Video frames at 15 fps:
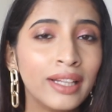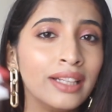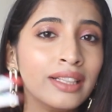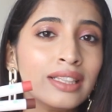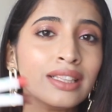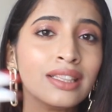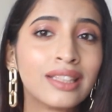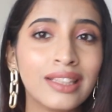
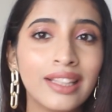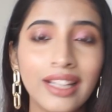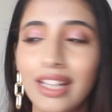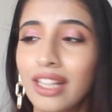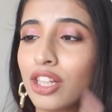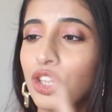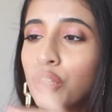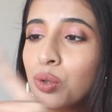It is
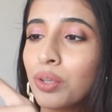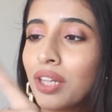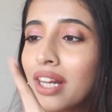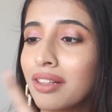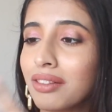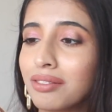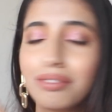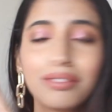sleek, you
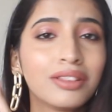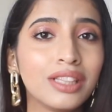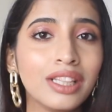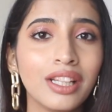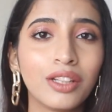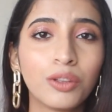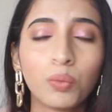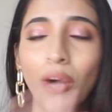can
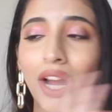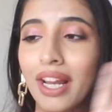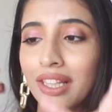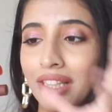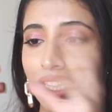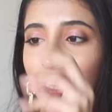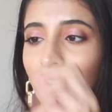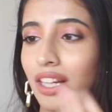see it
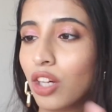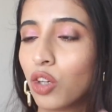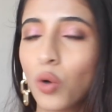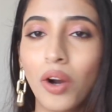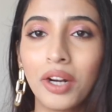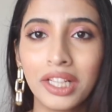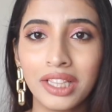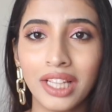via the color
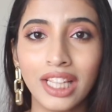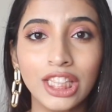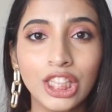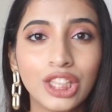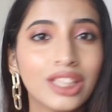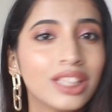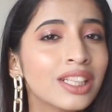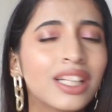
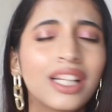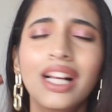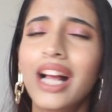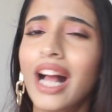coordination.